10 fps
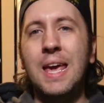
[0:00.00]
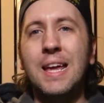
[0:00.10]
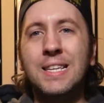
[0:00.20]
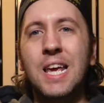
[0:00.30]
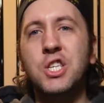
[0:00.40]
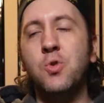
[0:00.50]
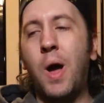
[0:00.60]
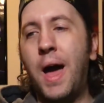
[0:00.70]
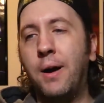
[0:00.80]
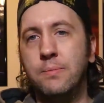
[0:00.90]
It takes you
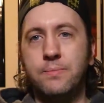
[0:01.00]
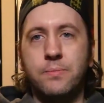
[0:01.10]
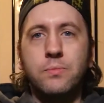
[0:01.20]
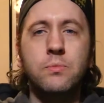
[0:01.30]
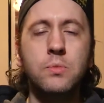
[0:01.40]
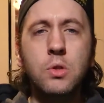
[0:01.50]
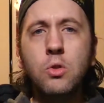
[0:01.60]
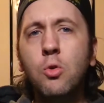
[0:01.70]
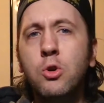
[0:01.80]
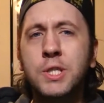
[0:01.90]
out
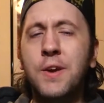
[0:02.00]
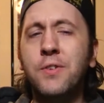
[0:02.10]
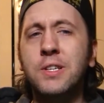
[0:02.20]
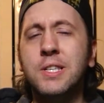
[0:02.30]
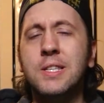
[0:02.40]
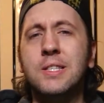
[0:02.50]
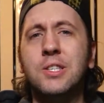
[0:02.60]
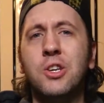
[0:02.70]
or say, for instance,